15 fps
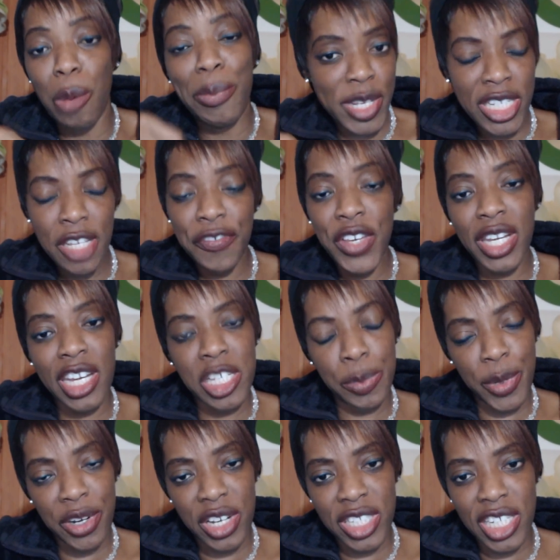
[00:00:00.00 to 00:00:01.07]
Your specific
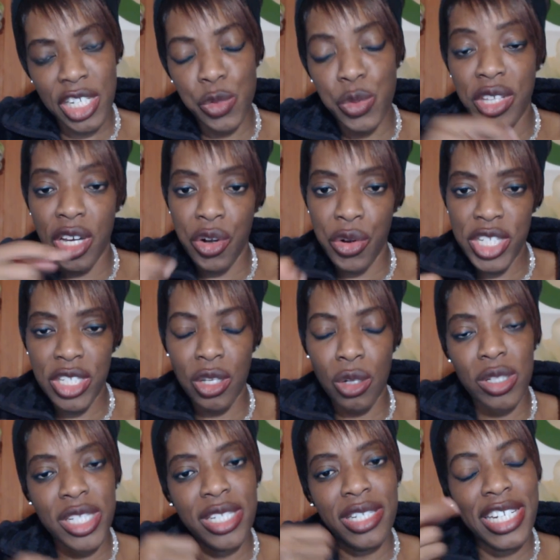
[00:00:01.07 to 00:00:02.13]
experiences with your
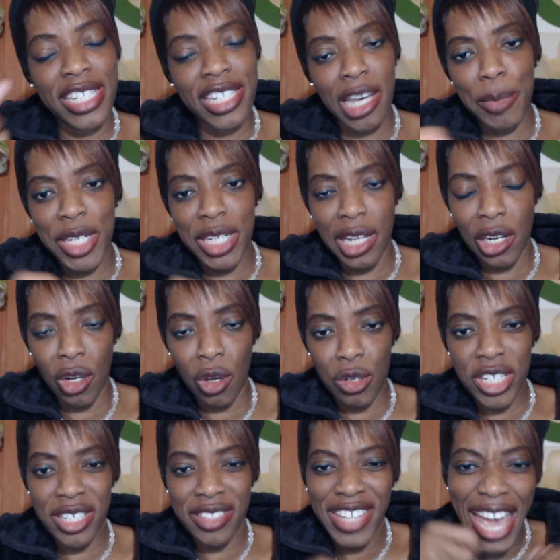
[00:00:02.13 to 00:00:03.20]
crystals determine a
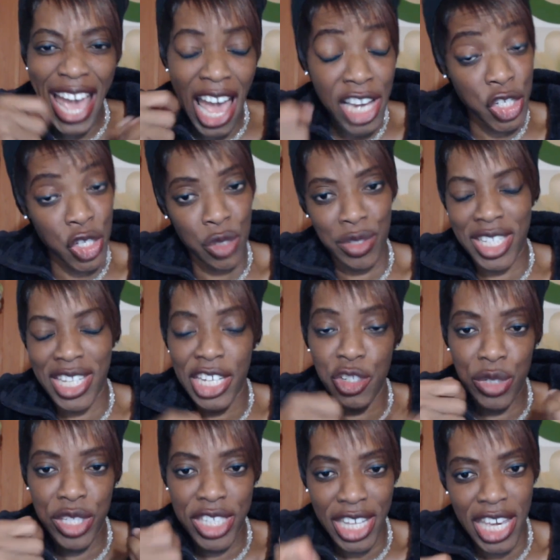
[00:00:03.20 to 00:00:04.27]
lot. The actions
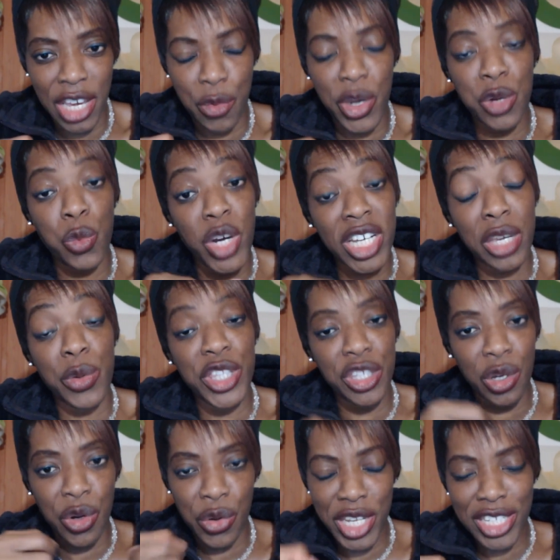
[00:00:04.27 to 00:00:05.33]
that you take when working
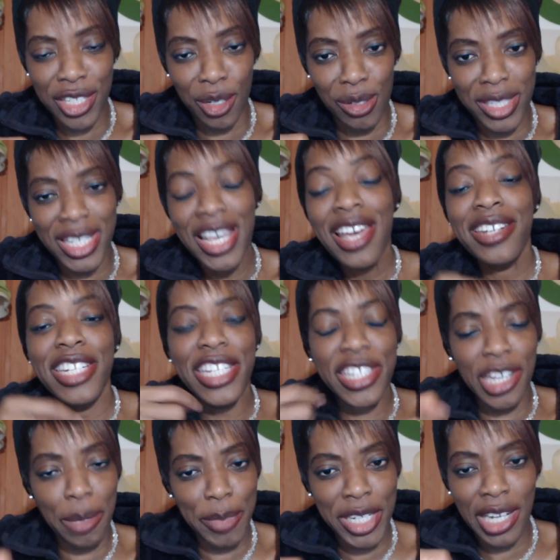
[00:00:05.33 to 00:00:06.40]
with your crystals
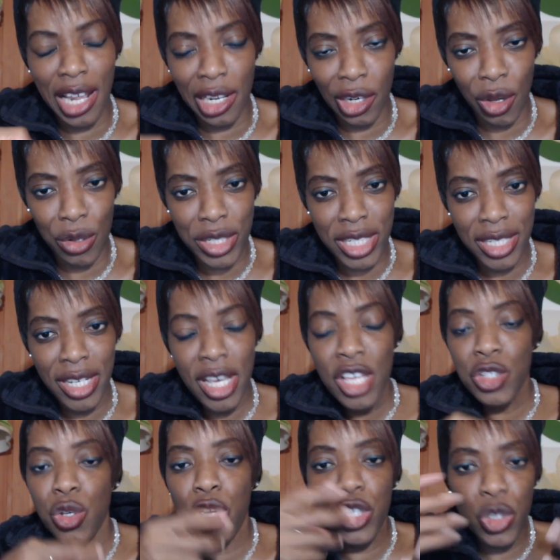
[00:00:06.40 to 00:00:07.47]
determine a lot.
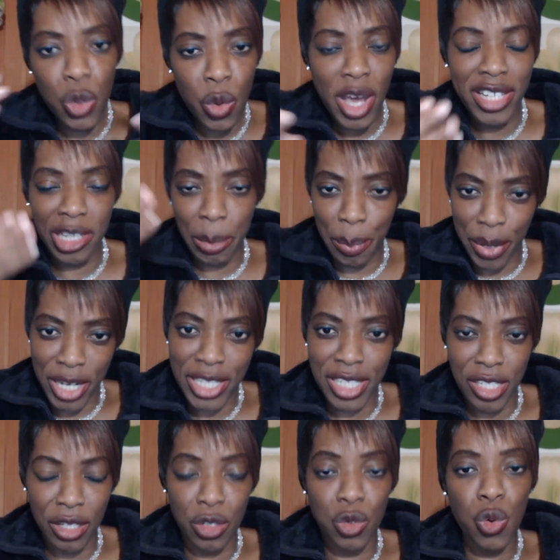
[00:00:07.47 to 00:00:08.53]
So you as a
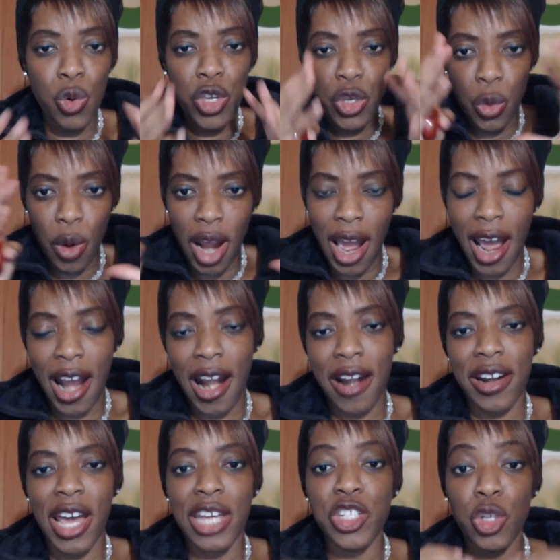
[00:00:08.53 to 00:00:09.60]
person, who you
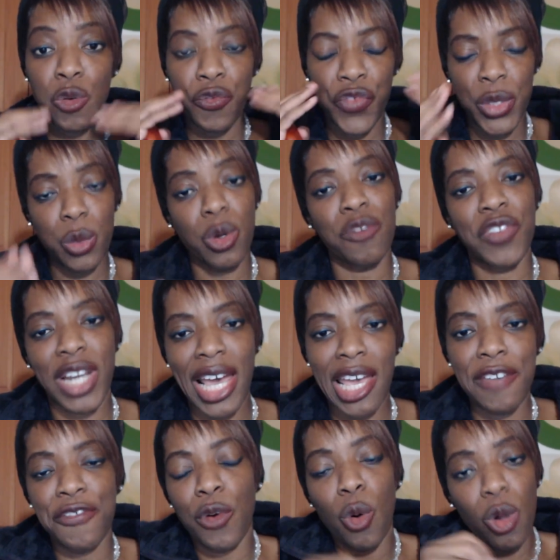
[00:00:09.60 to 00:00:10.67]
are and your view of
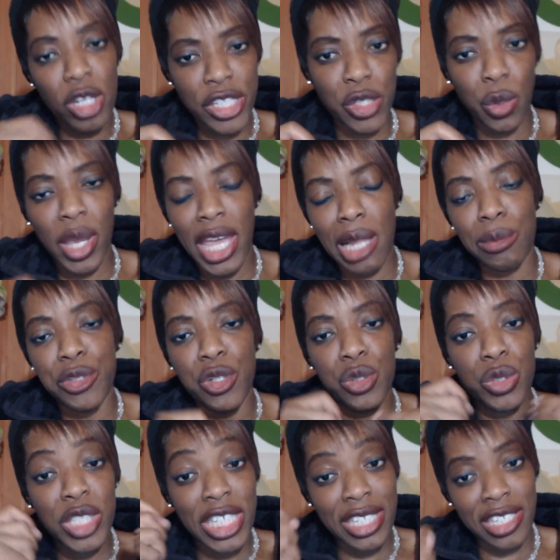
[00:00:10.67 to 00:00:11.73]
life also helps
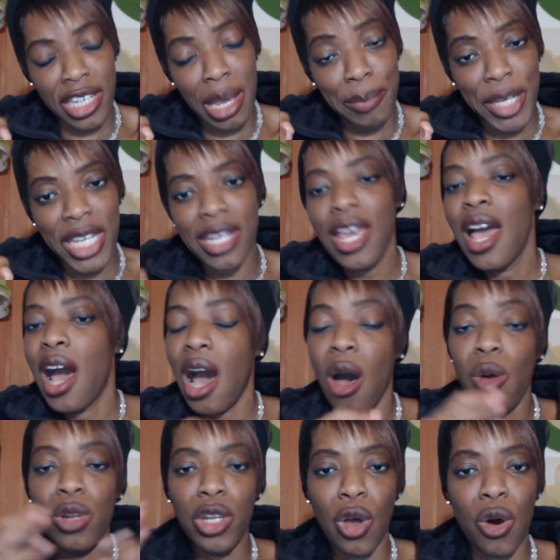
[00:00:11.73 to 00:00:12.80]
to determine
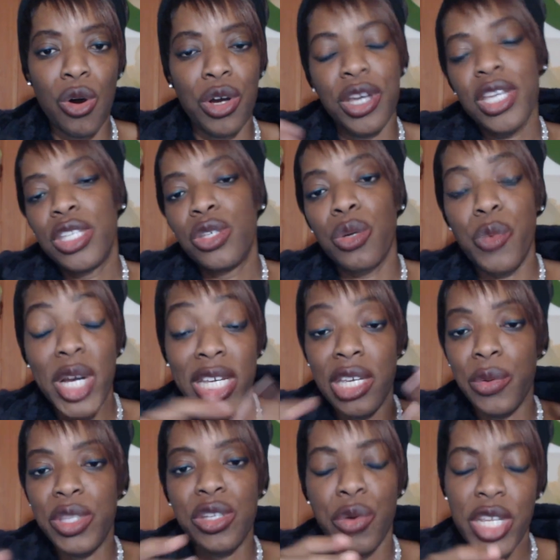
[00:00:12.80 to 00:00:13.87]
how long you're
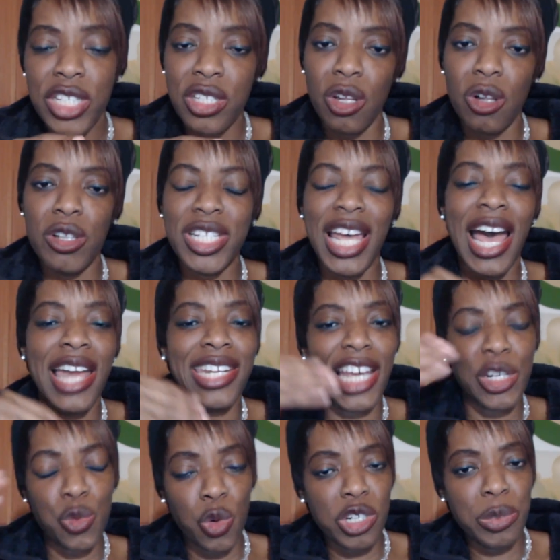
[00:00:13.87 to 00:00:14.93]
working with crystals and
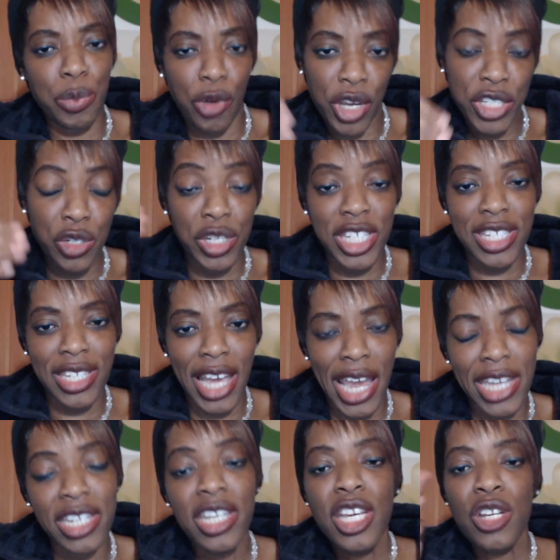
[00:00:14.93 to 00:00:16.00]
at what point you
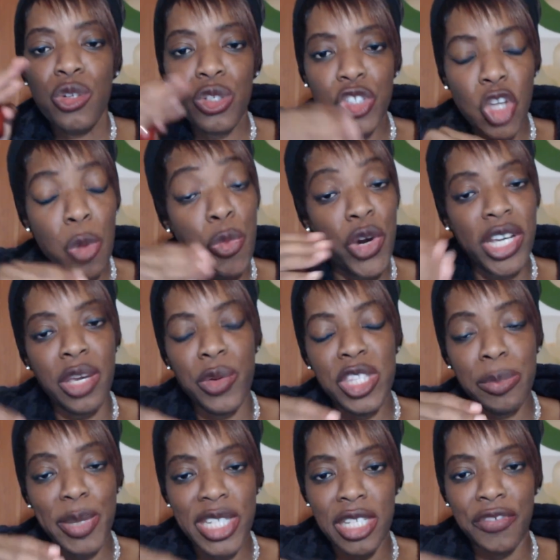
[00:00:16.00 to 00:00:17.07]
decide to stop working
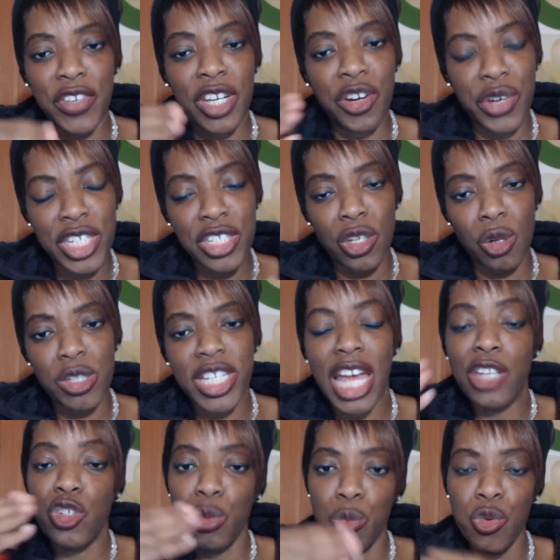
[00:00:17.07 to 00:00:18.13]
with specific crystals
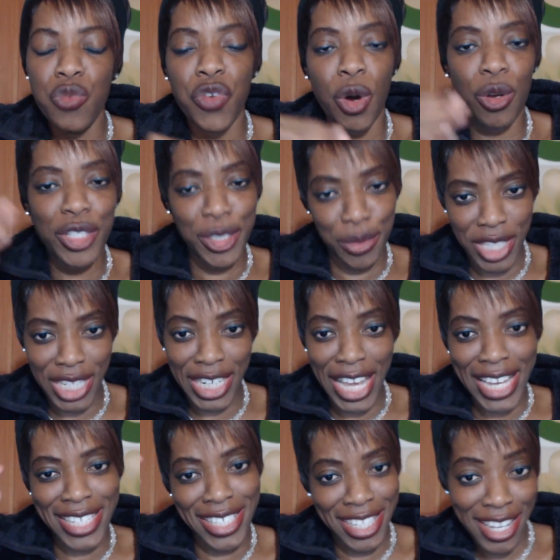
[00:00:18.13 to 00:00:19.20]
and to move on to the
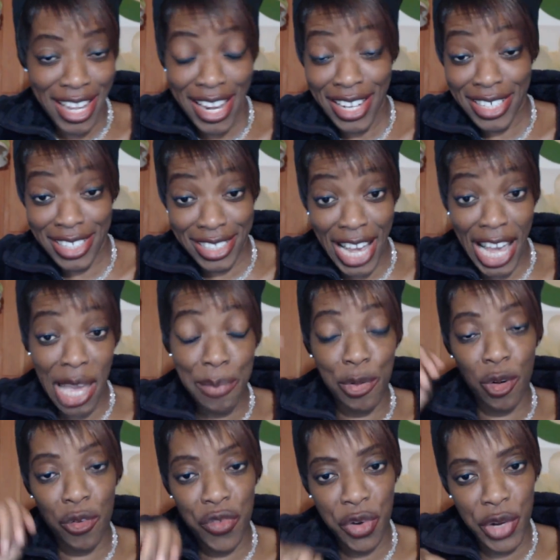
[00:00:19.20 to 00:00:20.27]
next
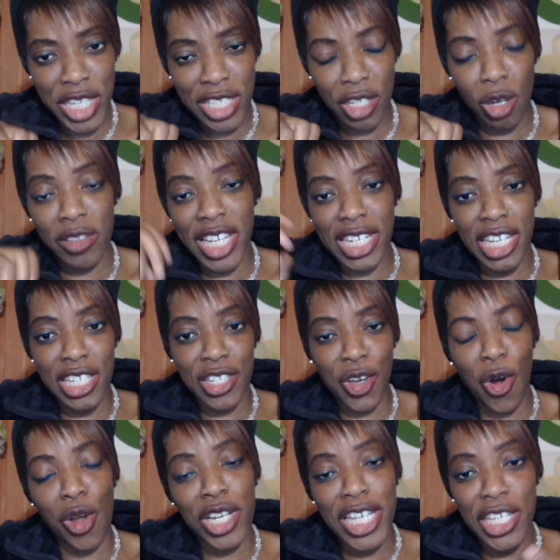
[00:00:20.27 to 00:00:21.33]
type of crystal that is
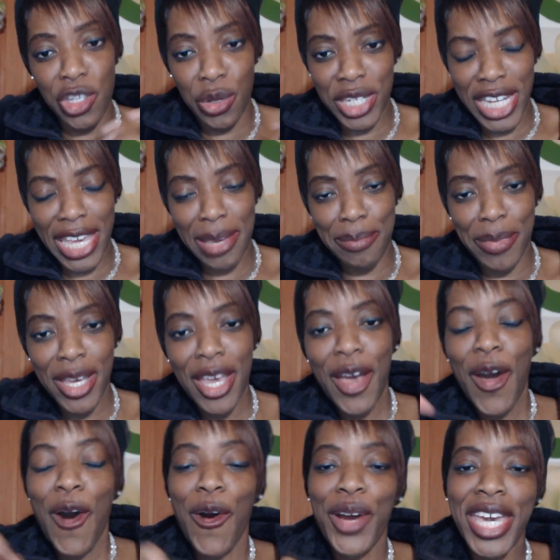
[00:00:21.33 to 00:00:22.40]
calling your name.
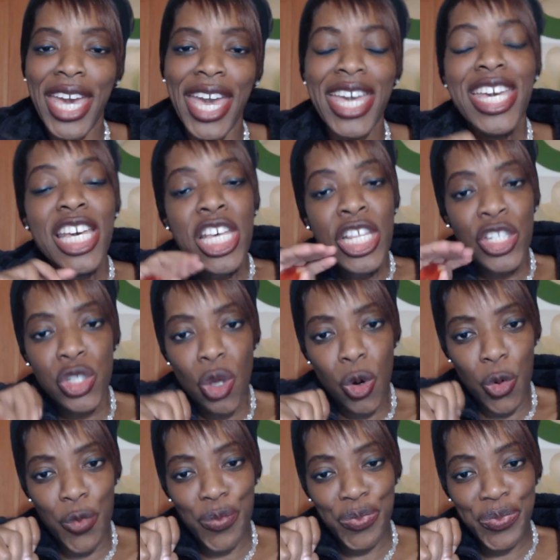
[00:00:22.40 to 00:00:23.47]
Okay,
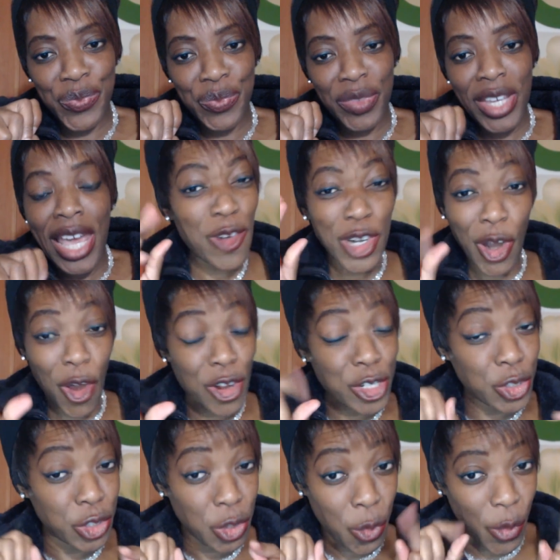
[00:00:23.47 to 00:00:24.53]
so how
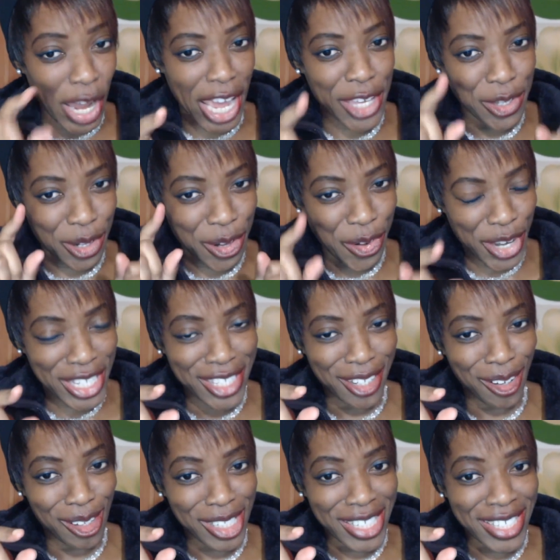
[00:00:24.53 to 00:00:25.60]
long do you wear your
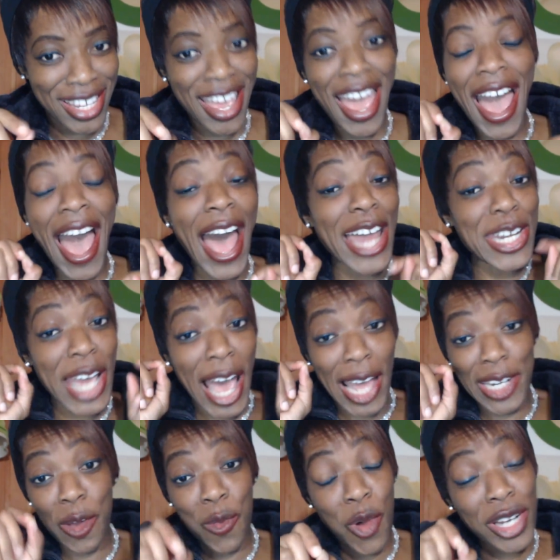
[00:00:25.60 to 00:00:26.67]
crystals? And
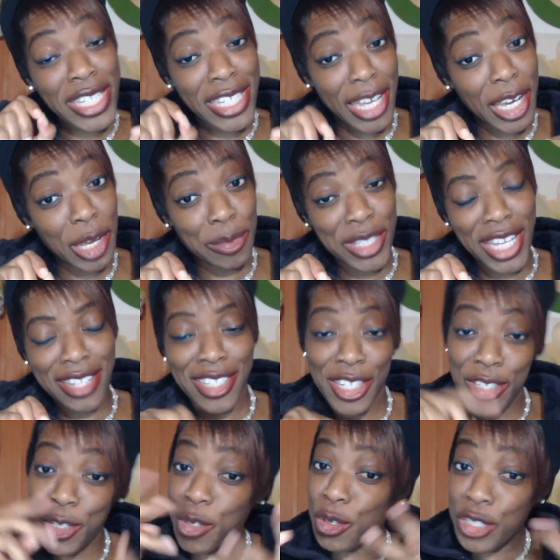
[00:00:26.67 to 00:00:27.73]
under what
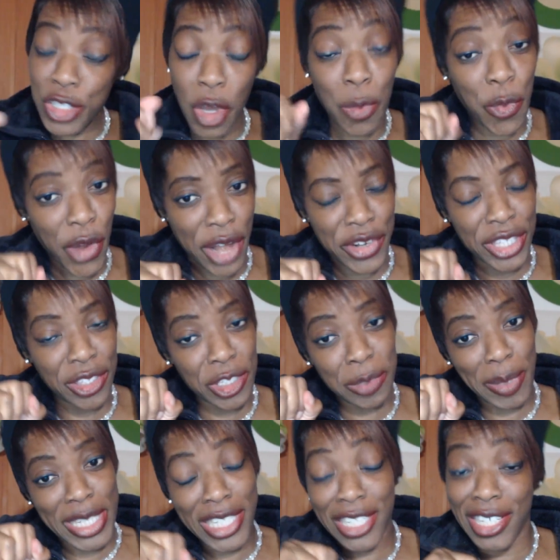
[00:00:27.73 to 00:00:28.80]
circumstances do you stop wearing
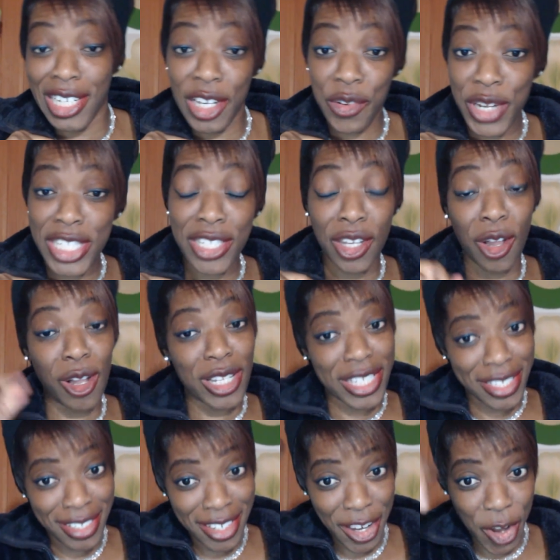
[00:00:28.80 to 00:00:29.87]
these particular
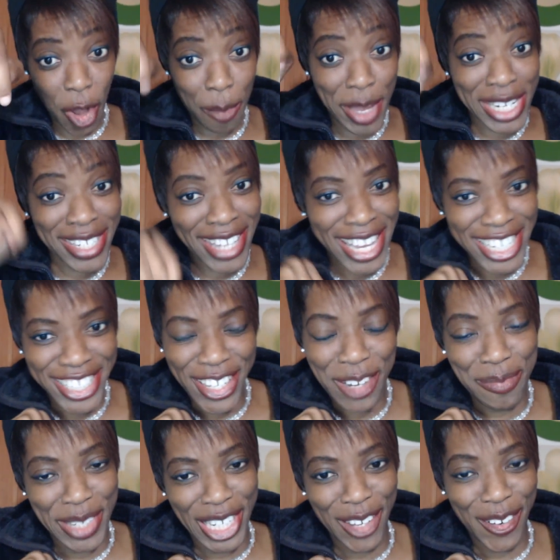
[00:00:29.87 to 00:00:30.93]
crystals? Comment
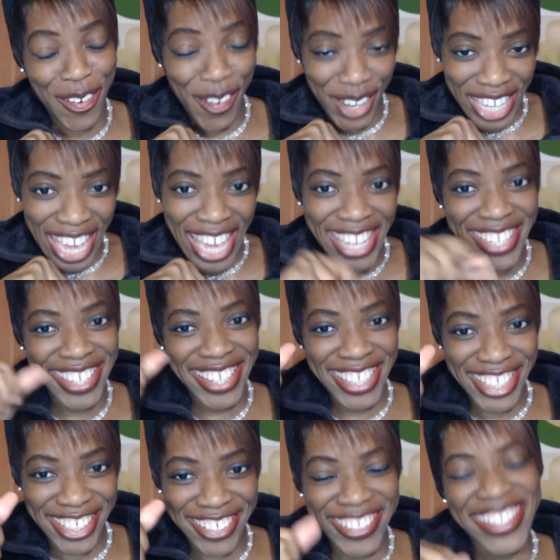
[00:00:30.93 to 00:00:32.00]
section below, okay?
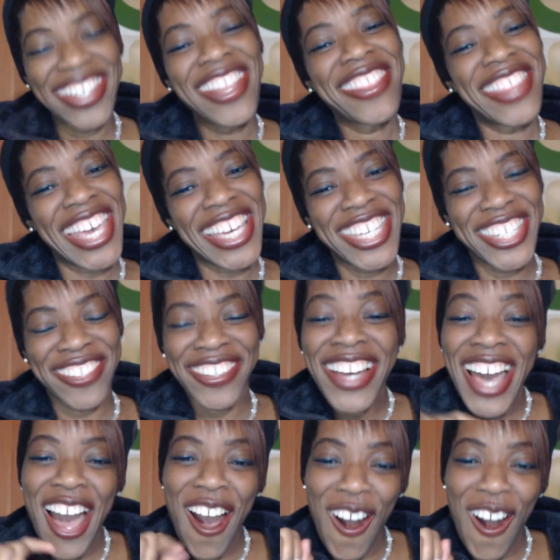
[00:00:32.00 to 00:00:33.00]
Good, thank you.